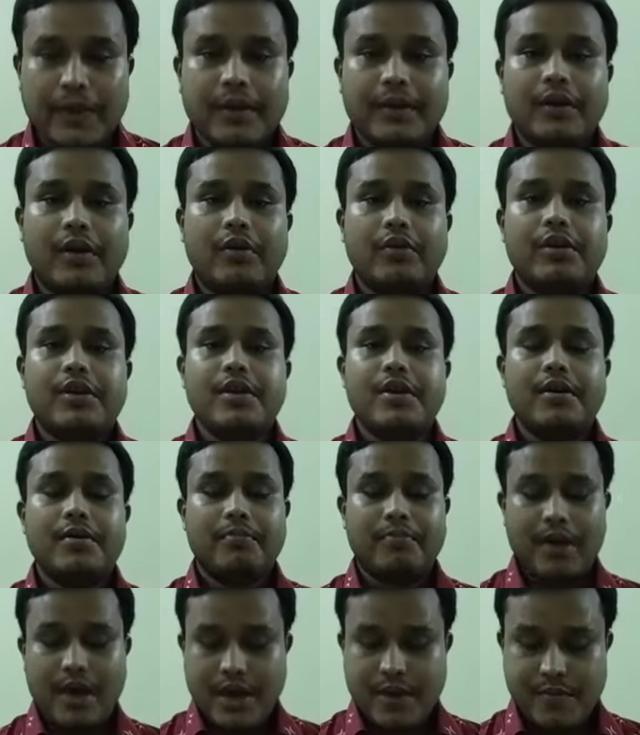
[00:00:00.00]
Now here
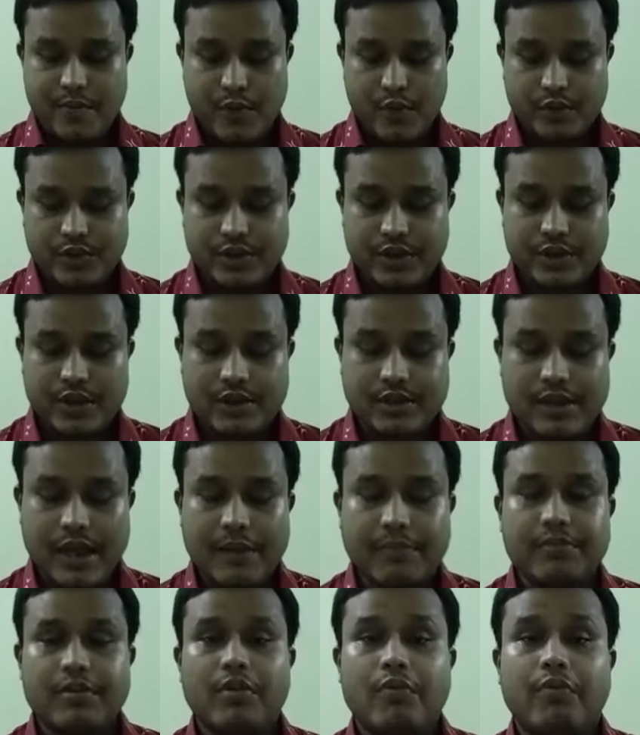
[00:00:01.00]
My Books is a
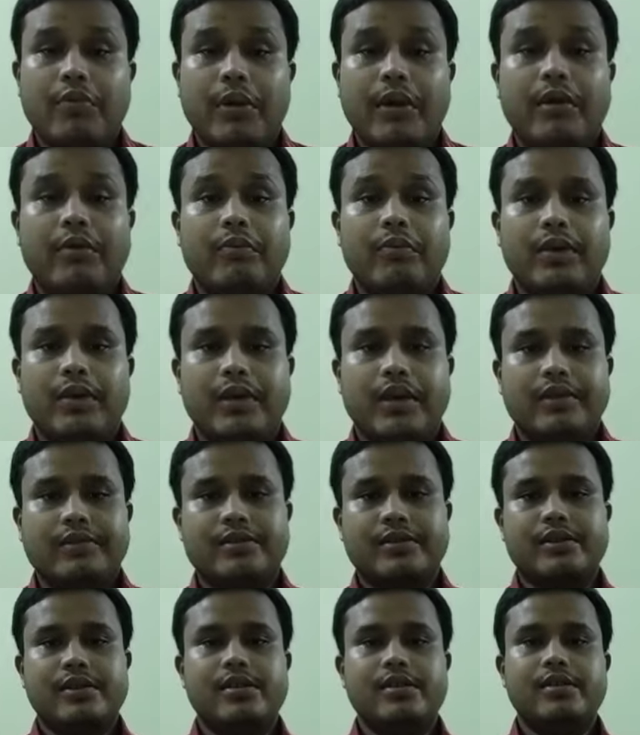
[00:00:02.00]
chapter where we can
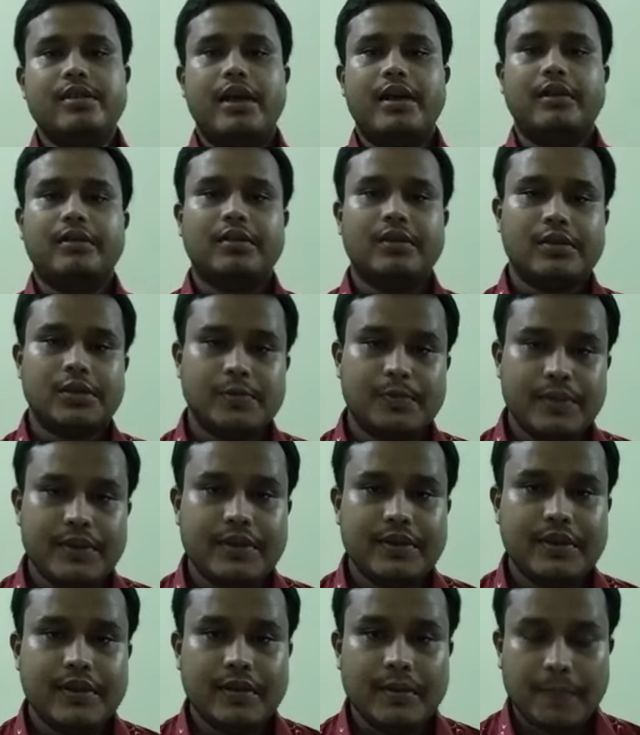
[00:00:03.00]
see that the
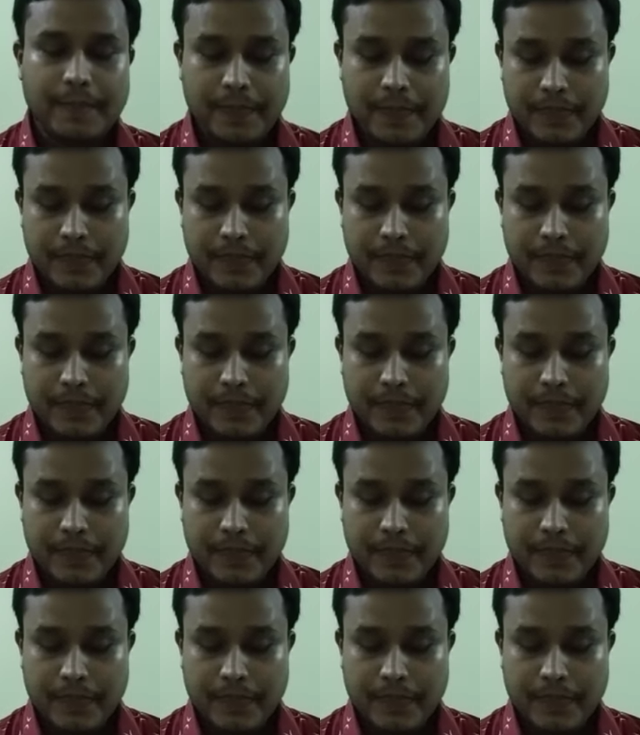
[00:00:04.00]
speaker